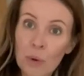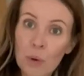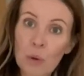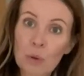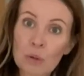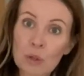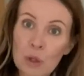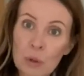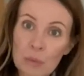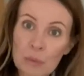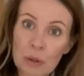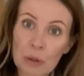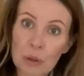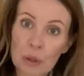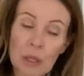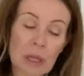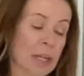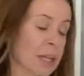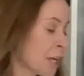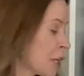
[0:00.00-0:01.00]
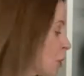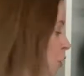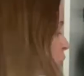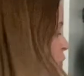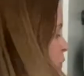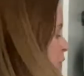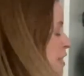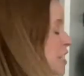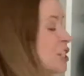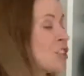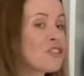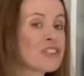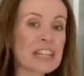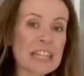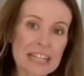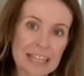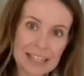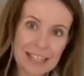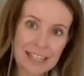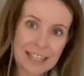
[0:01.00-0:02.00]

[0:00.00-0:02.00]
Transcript: autumnal and wintry